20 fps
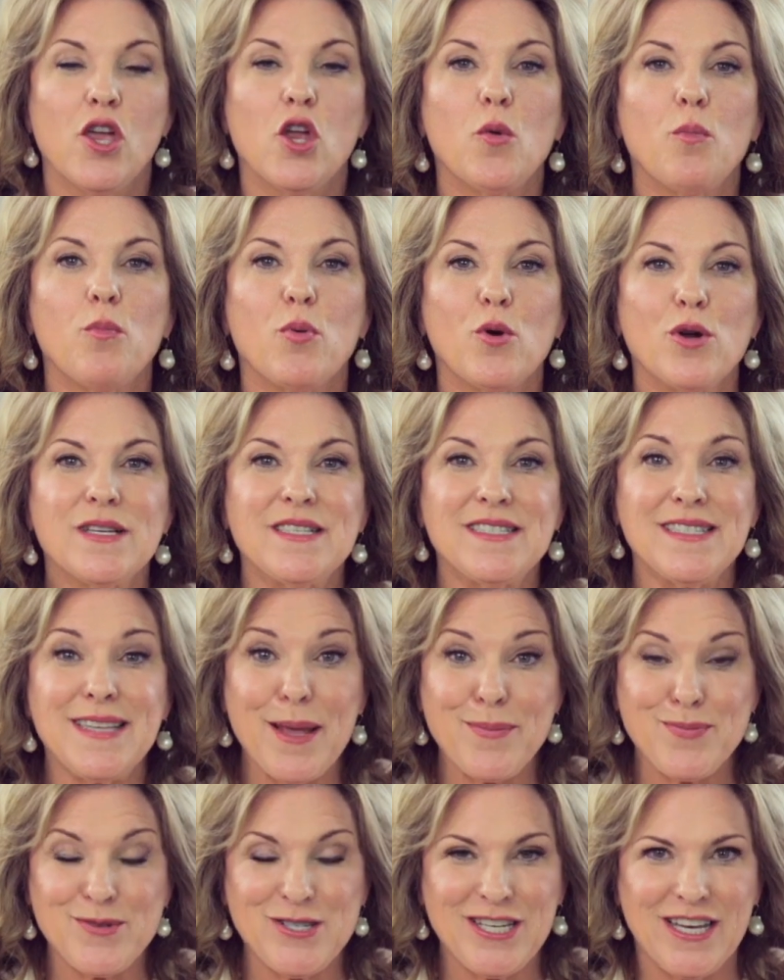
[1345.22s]
Your
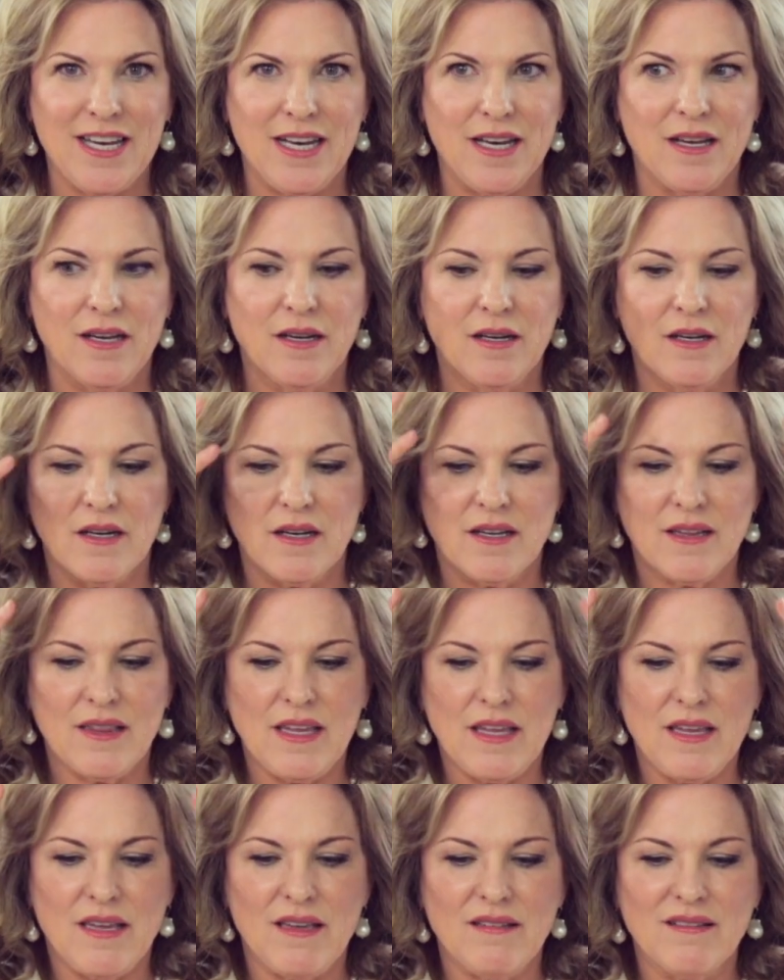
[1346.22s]
perception,
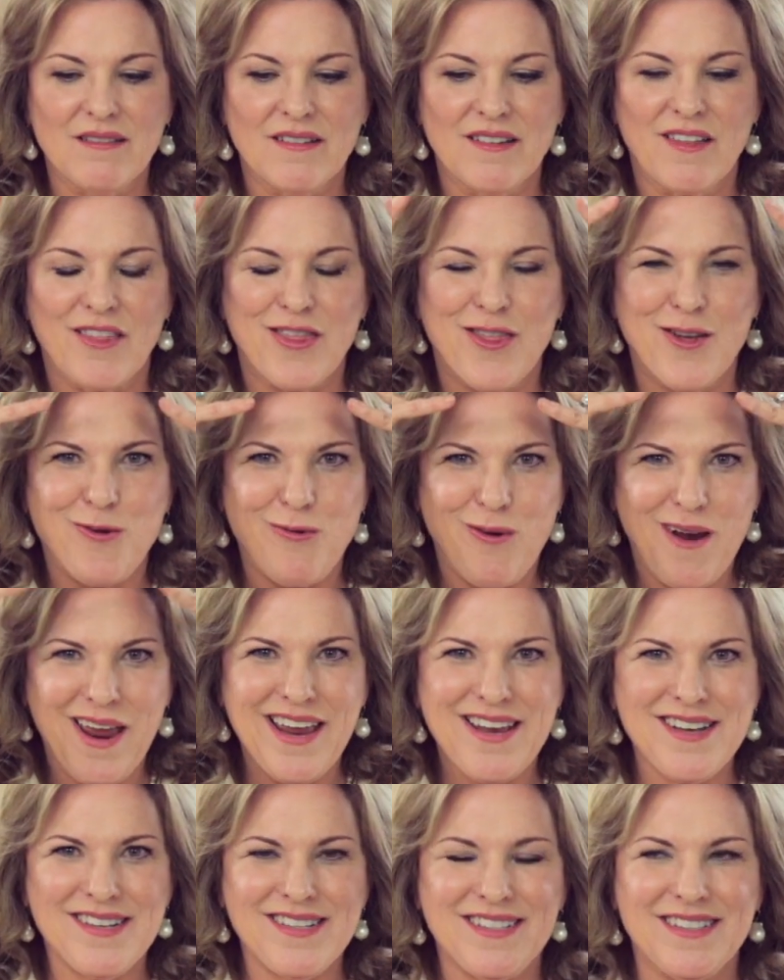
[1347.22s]
the, the
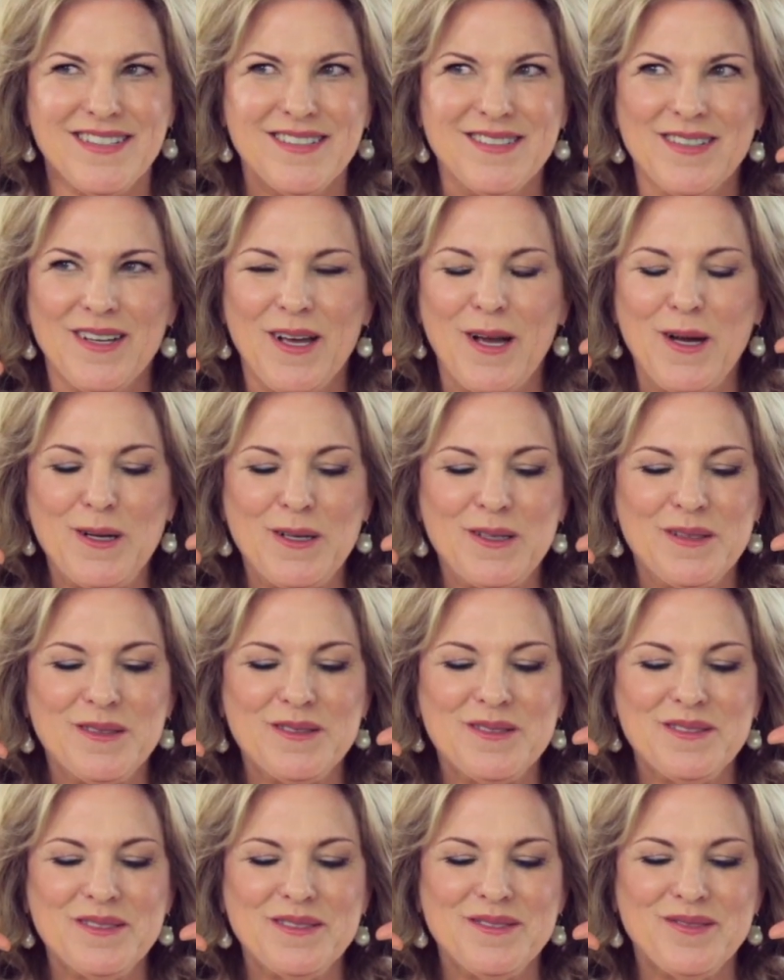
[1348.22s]
great, oh,
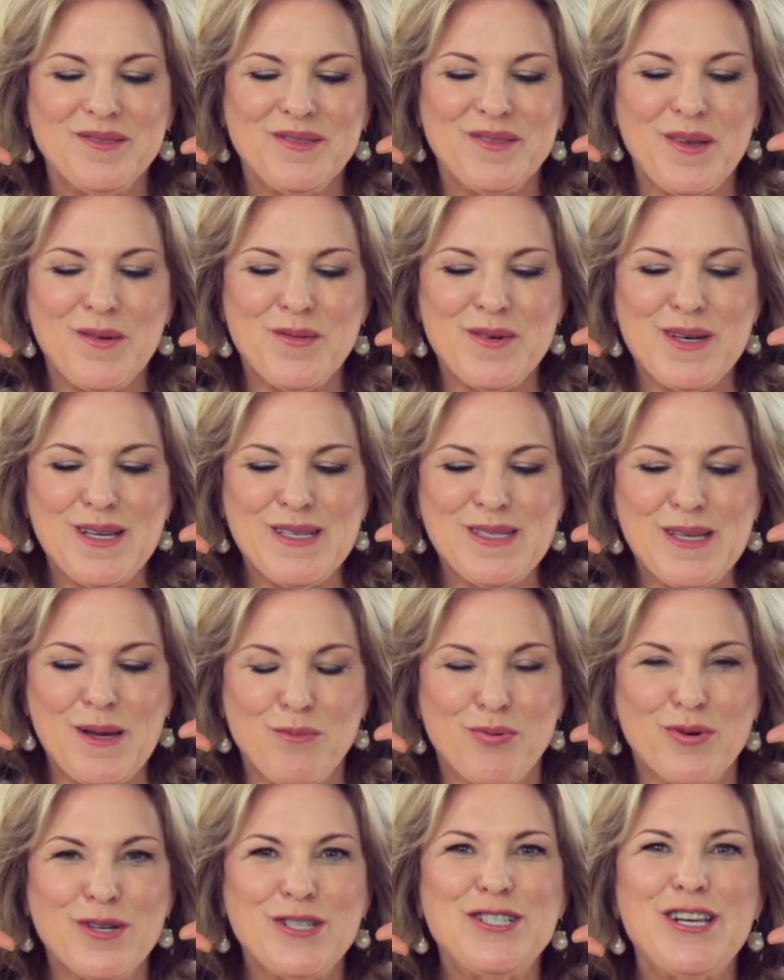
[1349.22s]
I want to say
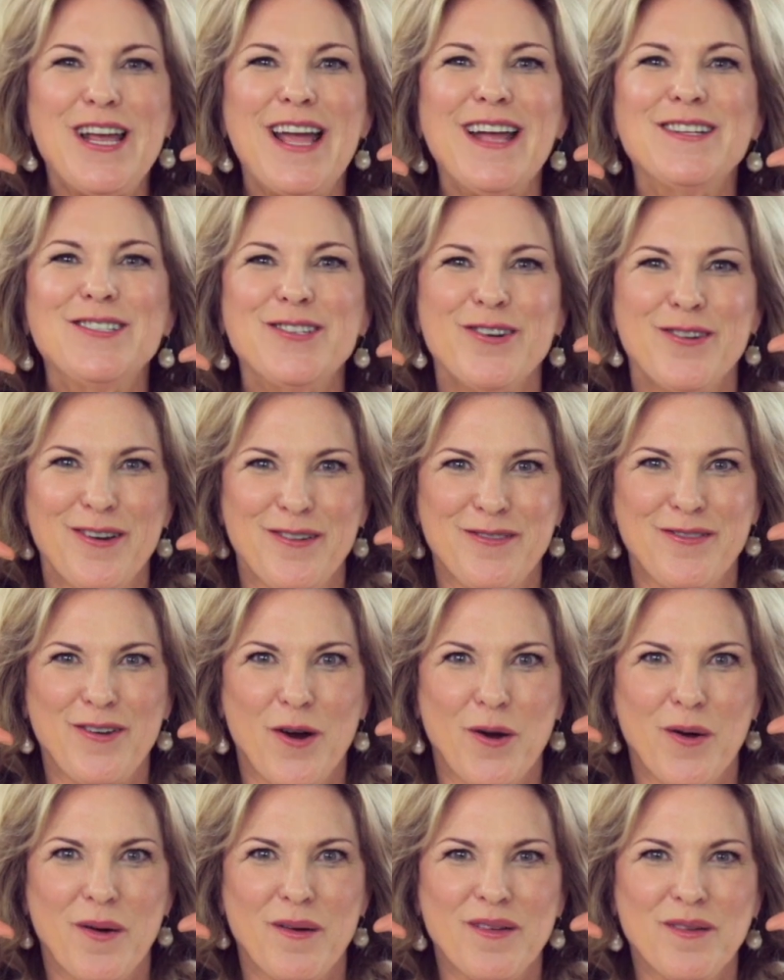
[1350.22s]
projector of
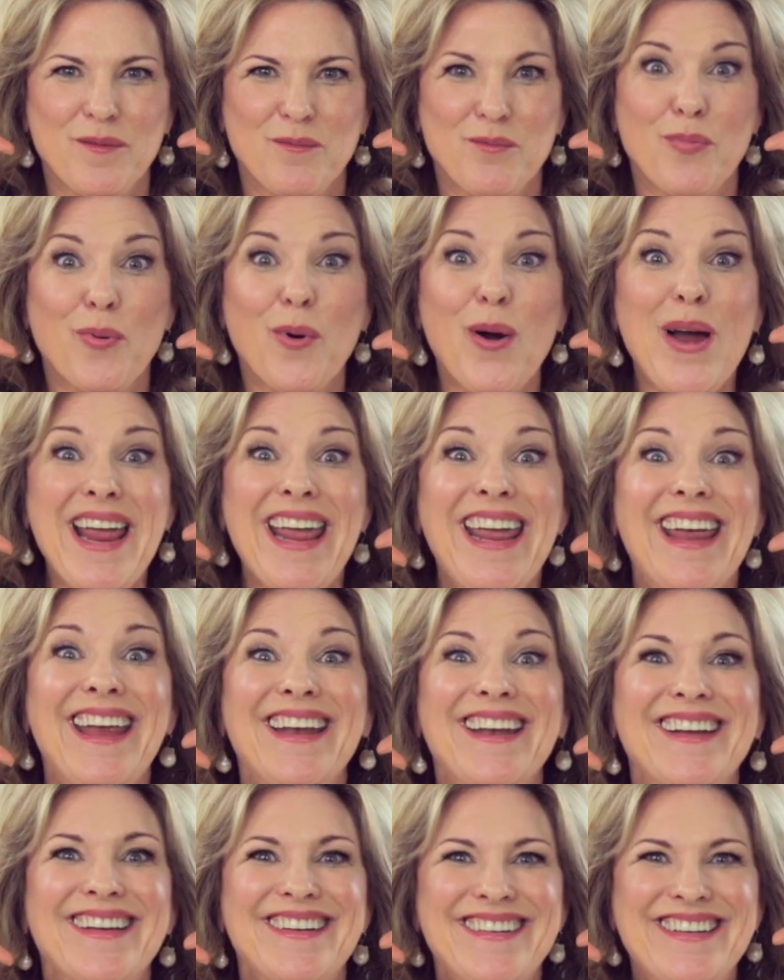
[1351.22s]
our
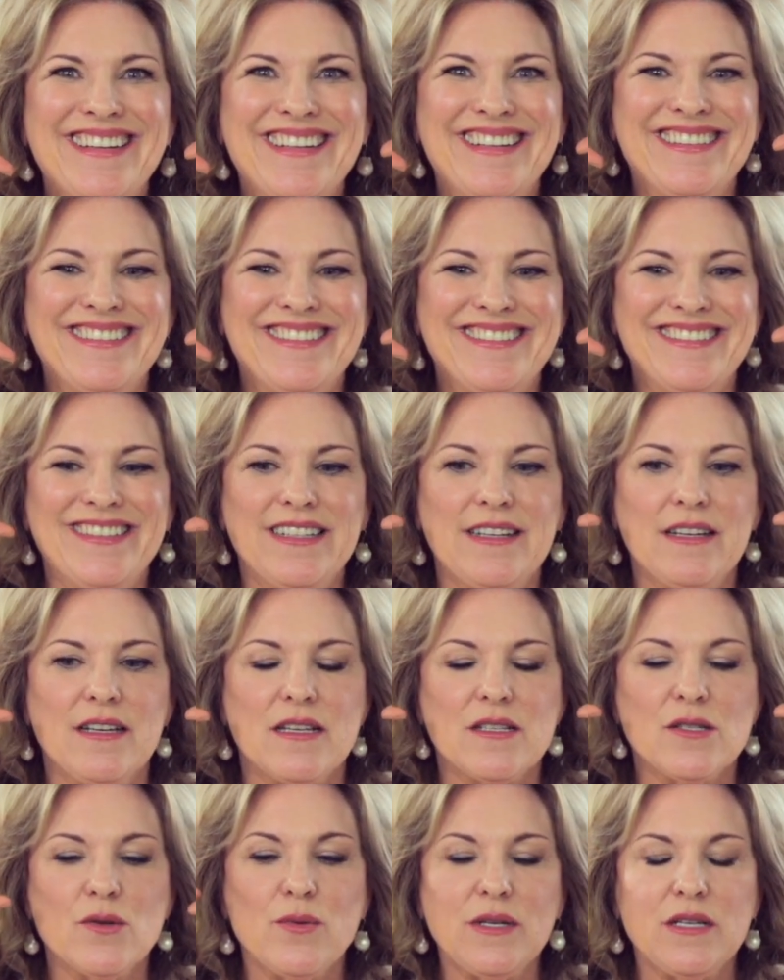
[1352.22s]
brain,
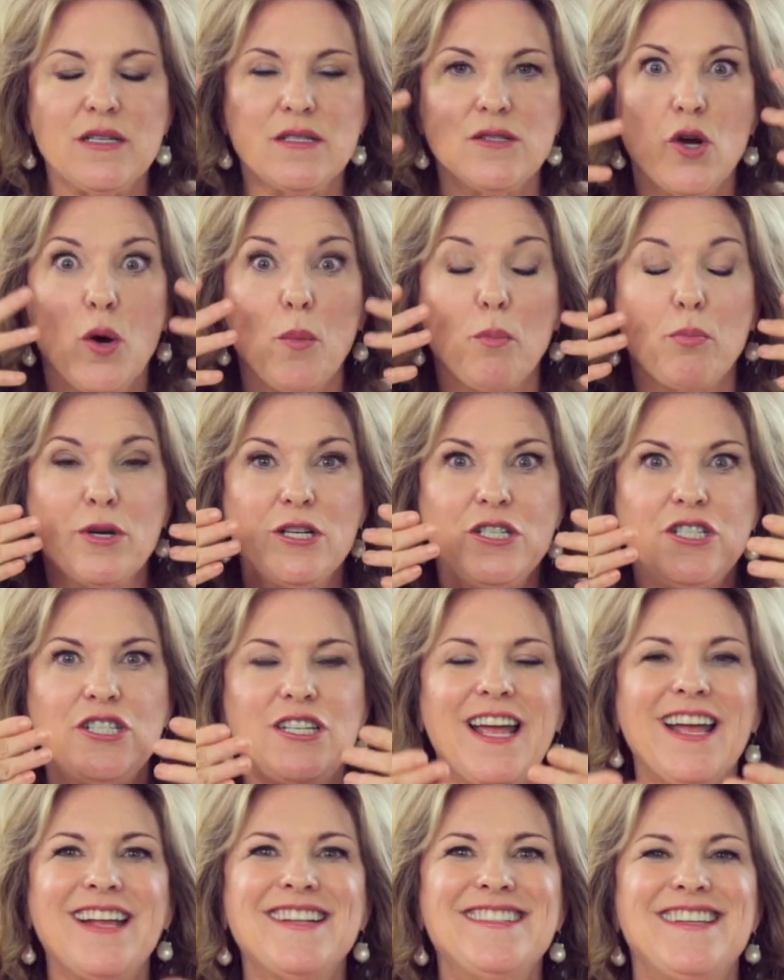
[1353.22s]
is going to start
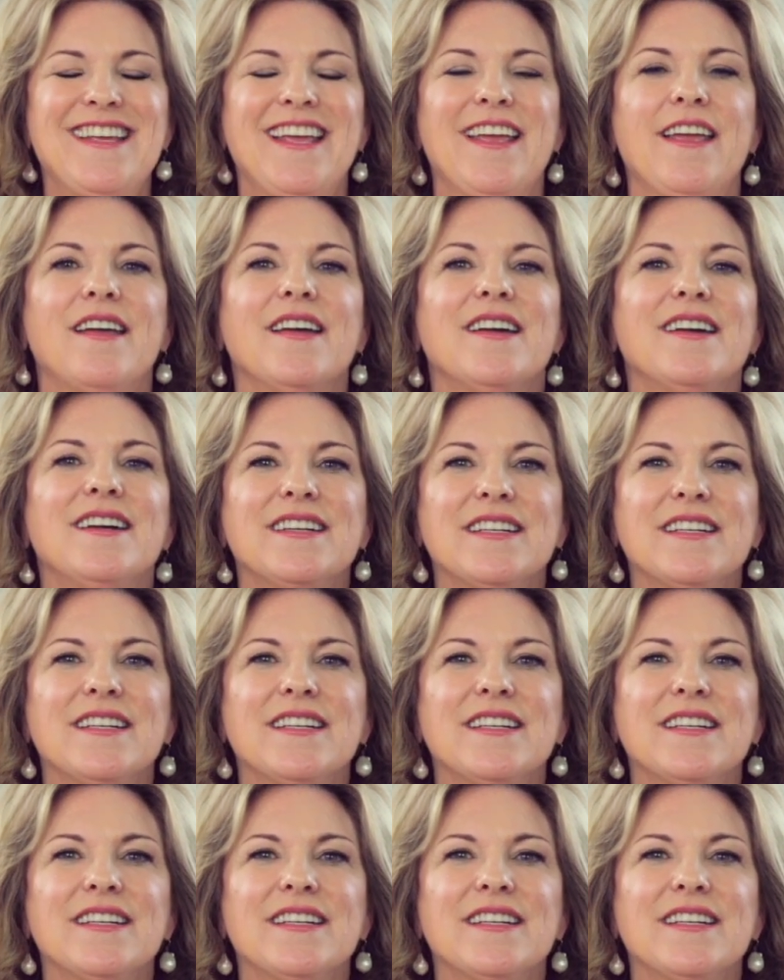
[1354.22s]
projecting